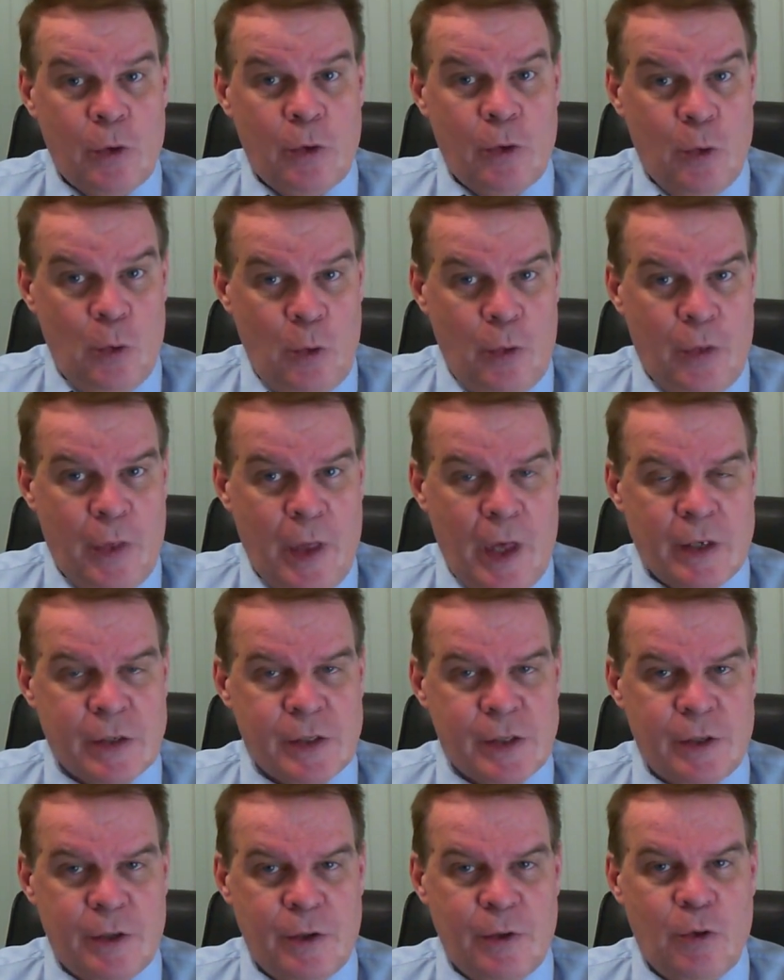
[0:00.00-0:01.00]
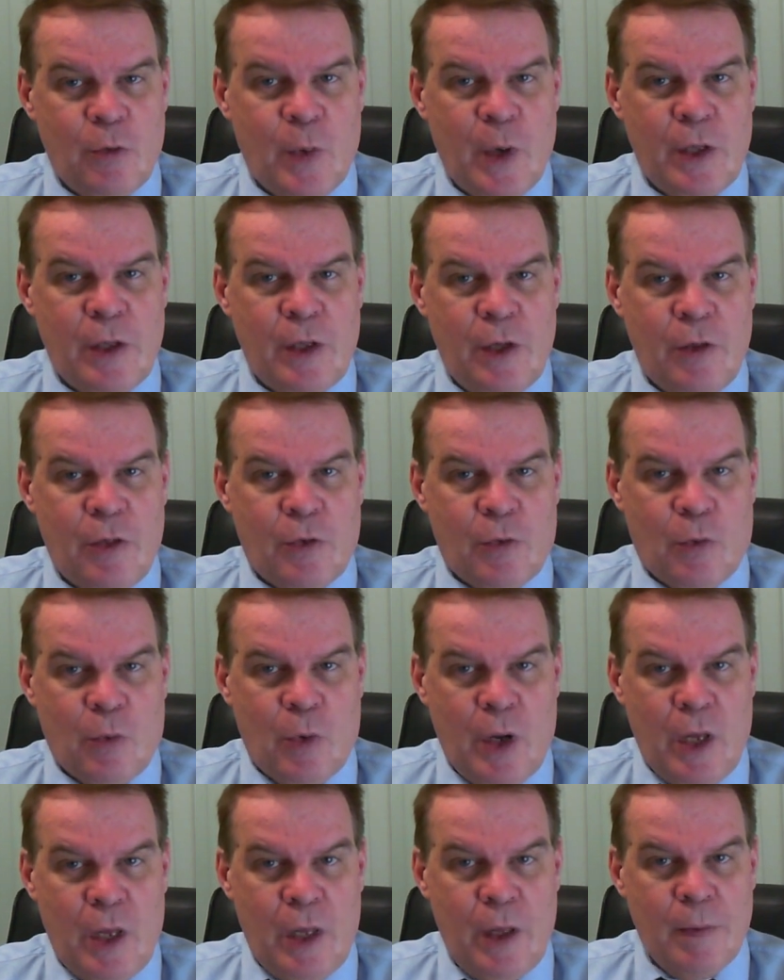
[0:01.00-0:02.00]

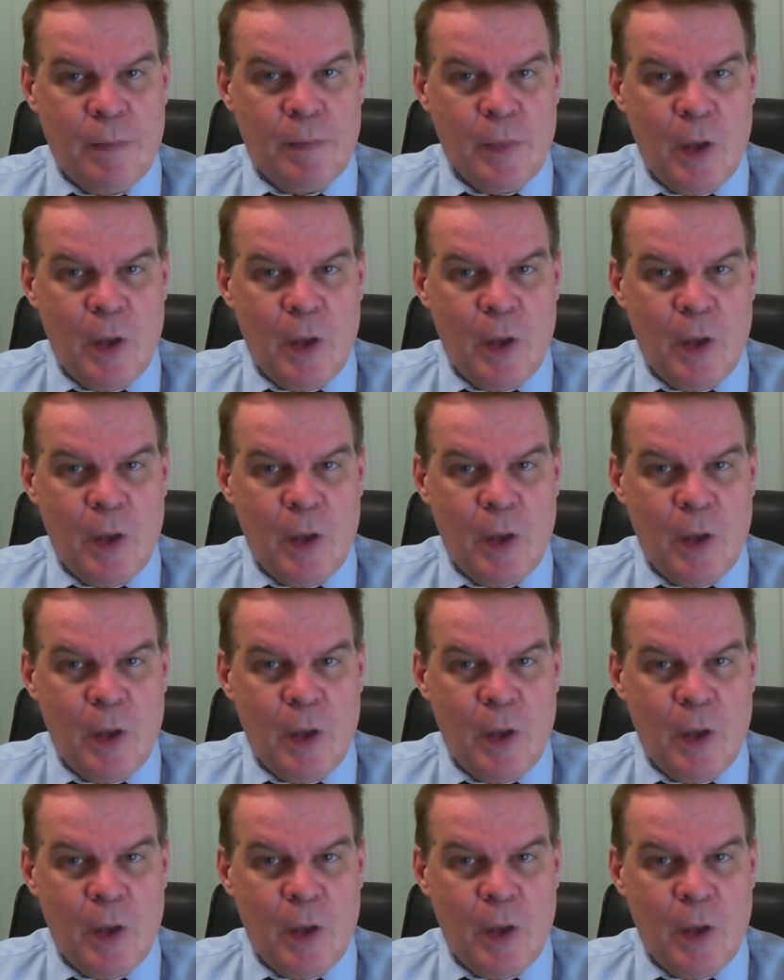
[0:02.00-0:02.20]
2023.